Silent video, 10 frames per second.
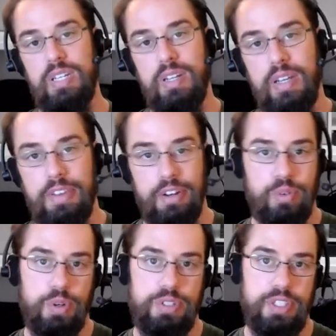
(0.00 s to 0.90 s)
And then, of
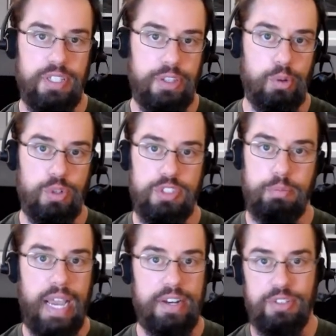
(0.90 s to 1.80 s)
course, the orders of
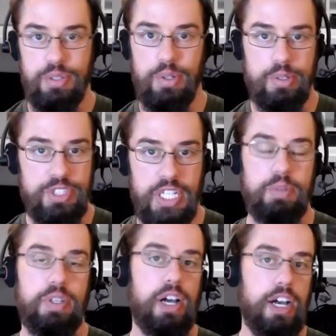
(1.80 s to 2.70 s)
magnitude are
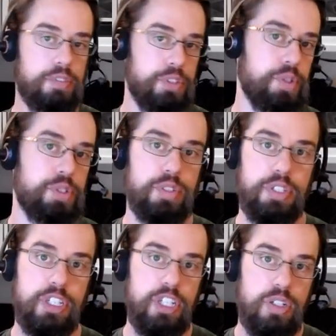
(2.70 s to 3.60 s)
generally off. They're
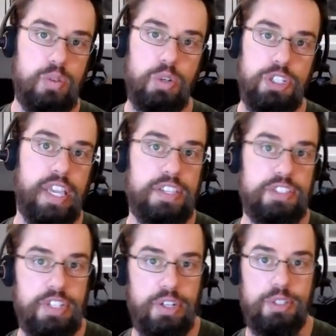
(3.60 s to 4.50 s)
usually worst case
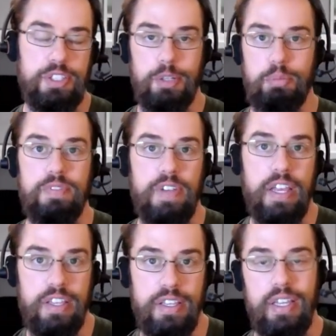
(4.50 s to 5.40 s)
scenarios that they're
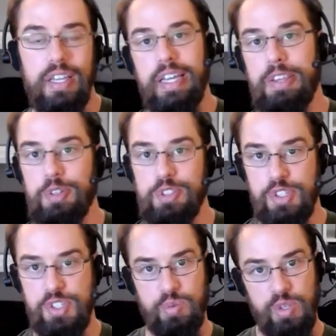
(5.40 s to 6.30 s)
preventing, and they're usually
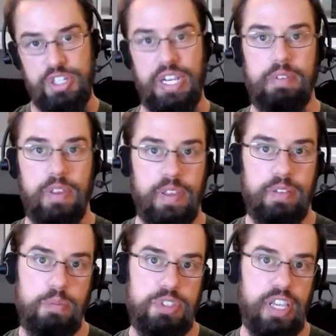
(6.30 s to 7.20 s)
squishing everything
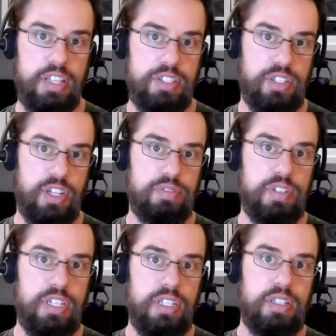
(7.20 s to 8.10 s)
from saying, instead of
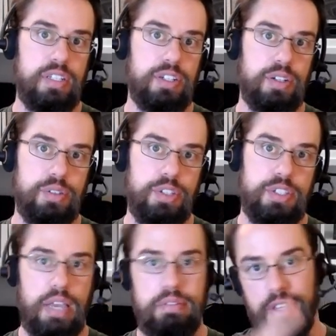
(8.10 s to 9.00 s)
this
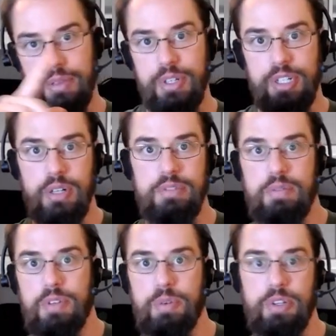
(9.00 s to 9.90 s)
having 3 curves
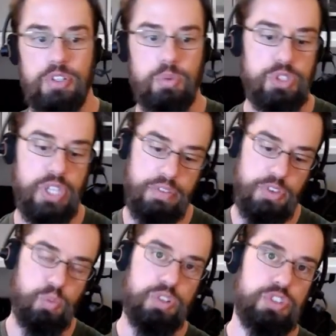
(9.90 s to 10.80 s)
over 3 years, we just have
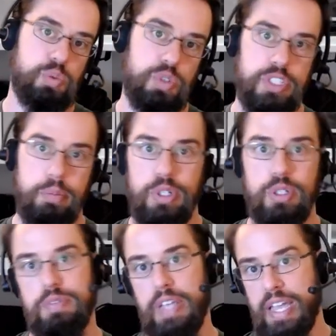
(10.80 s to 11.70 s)
this one squished up
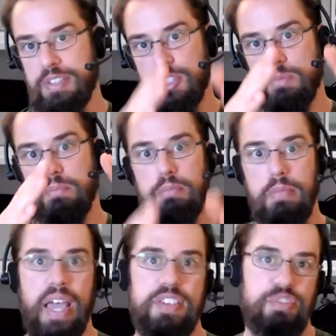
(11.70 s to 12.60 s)
curve that has this
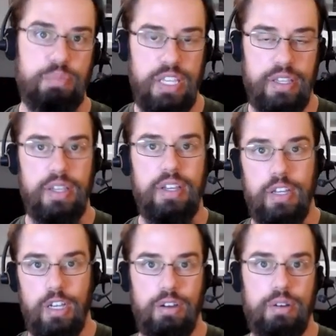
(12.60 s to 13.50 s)
massive peak
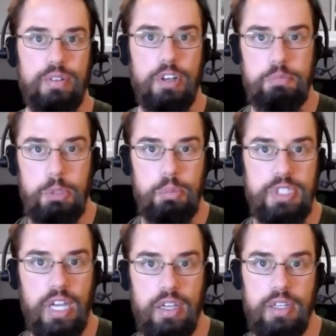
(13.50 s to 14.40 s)
of people
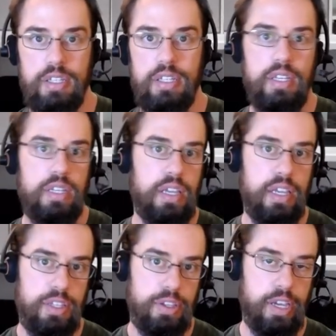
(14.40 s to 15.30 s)
dying,
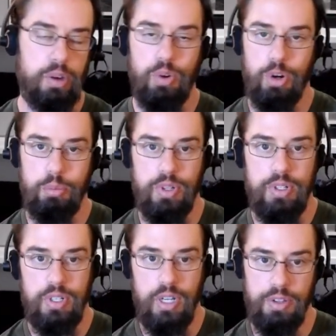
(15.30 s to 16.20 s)
and look how horrible
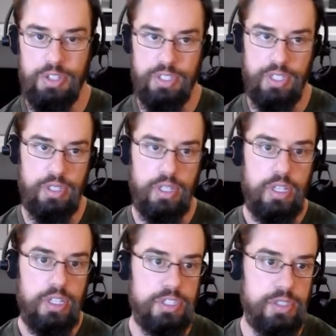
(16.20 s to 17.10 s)
all this is.
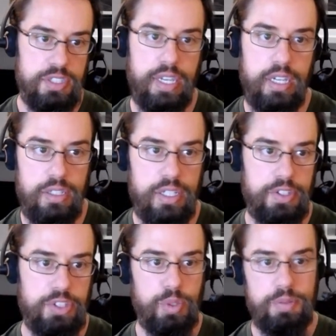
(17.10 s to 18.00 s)
So let's take a look at
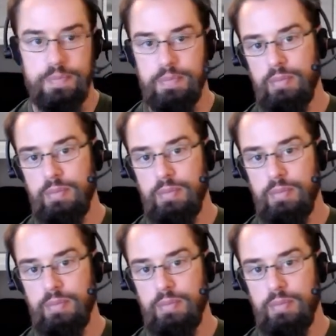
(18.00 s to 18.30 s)
this one.